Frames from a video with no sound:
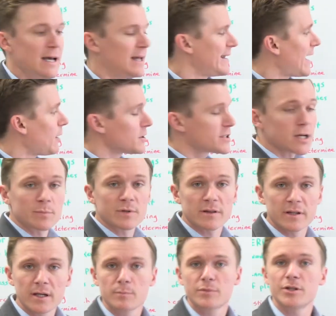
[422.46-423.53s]
Now it's up to
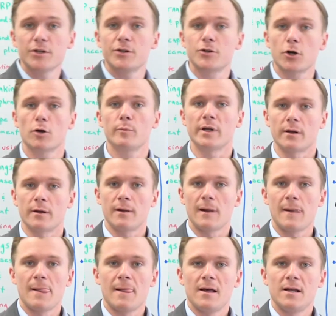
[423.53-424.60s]
them to determine,
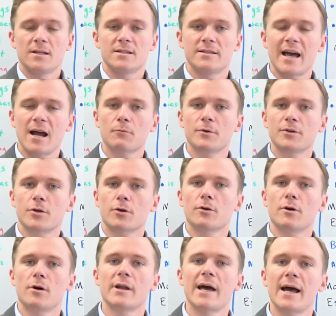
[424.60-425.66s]
does that
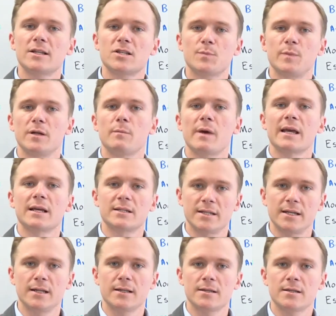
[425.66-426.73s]
return on ad spend make
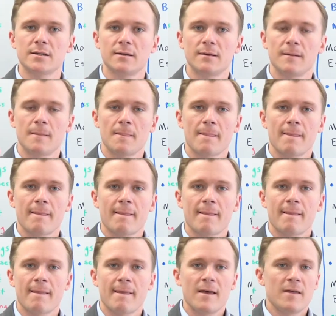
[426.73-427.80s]
sense?
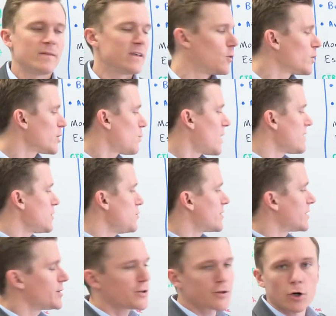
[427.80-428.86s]
The only way that you
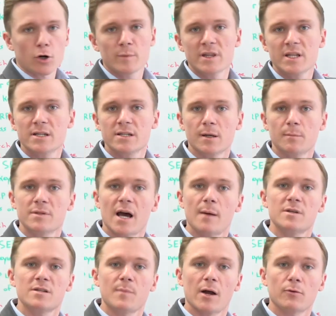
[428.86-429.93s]
can determine this
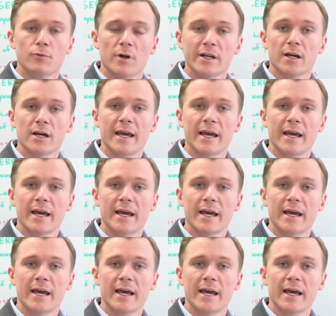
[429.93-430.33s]
sometimes is by running a